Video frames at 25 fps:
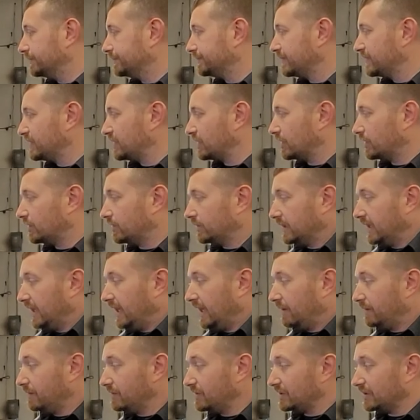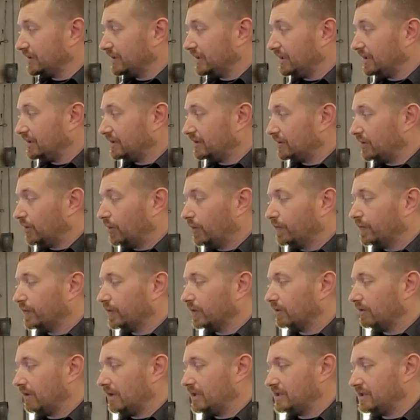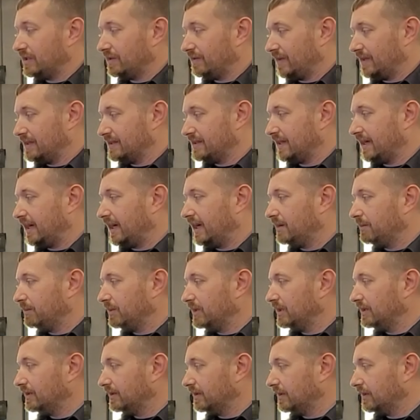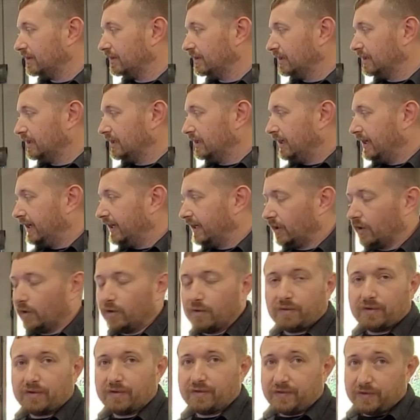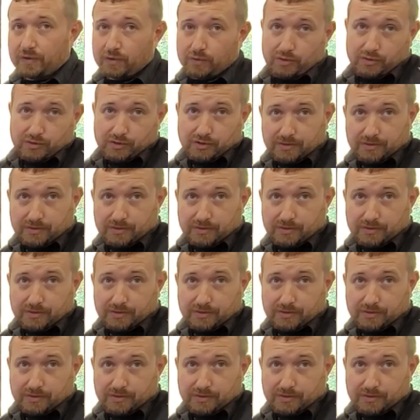So yeah, it was a little over aggressive on timing and over fueled